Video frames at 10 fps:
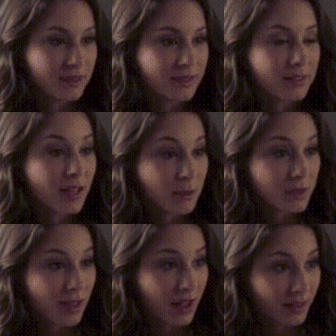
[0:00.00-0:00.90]
But that
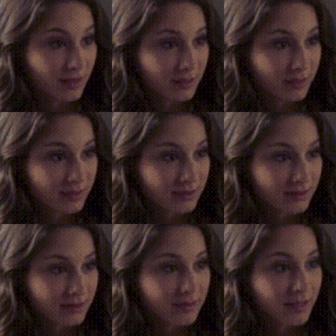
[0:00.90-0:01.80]
was then,
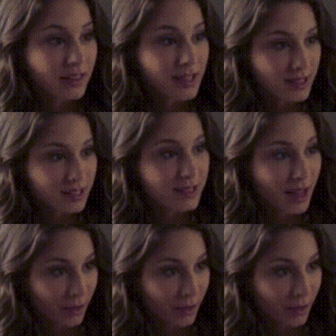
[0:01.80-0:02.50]
and this is now,